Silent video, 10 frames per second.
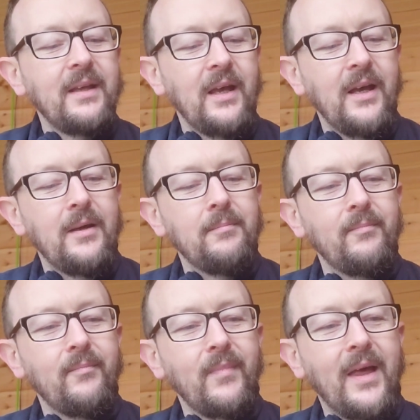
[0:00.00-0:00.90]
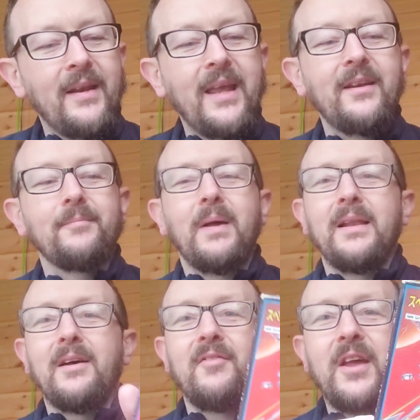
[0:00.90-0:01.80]
And again, I
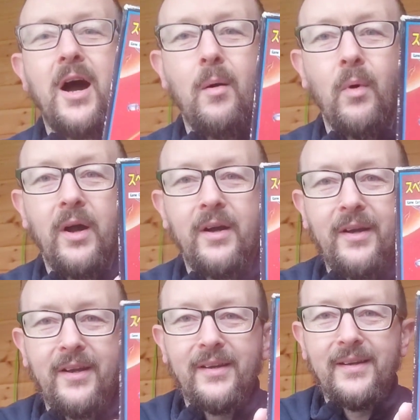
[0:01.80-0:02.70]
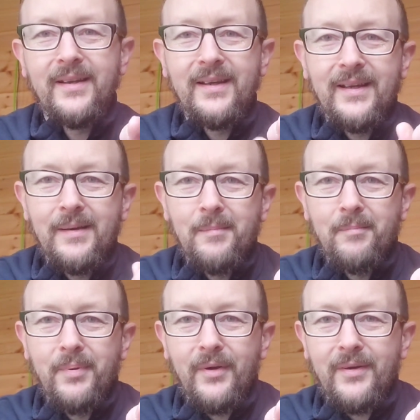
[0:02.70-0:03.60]
love the artwork,
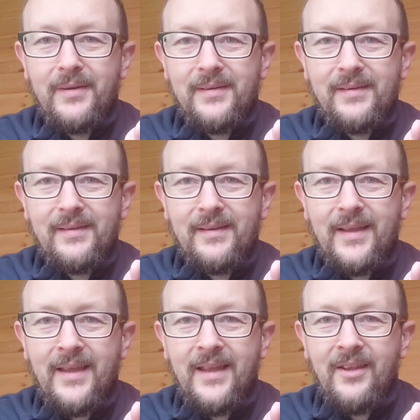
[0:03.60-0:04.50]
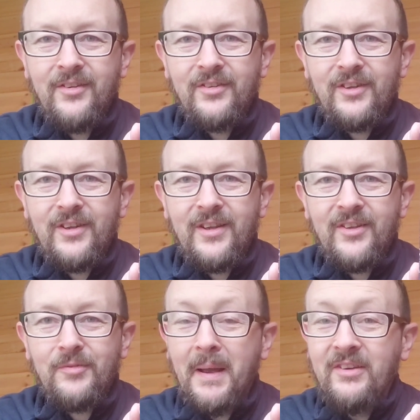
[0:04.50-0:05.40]
but it is
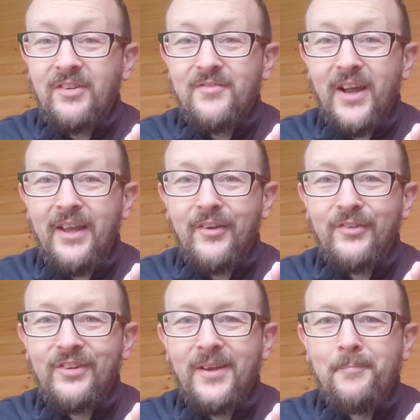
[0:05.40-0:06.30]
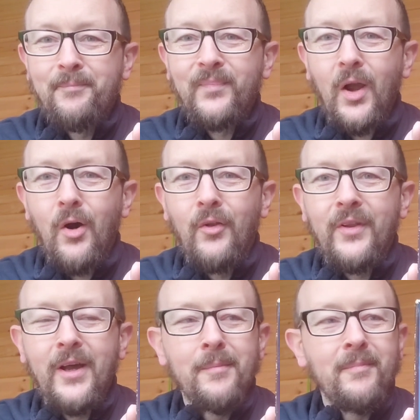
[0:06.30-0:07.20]
Space Invaders on
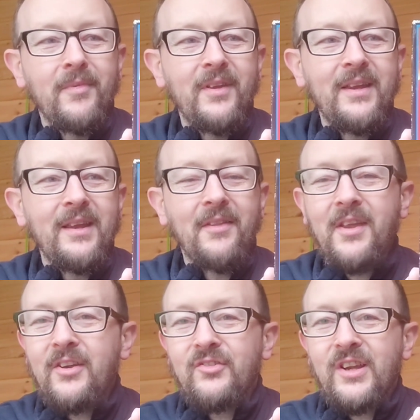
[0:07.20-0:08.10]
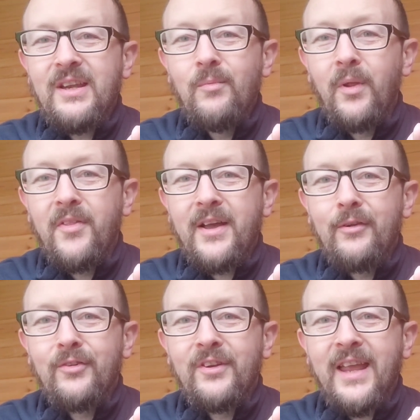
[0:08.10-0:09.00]
the
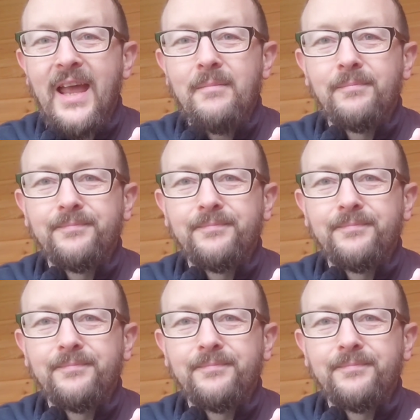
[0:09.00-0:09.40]
SG-1000 again,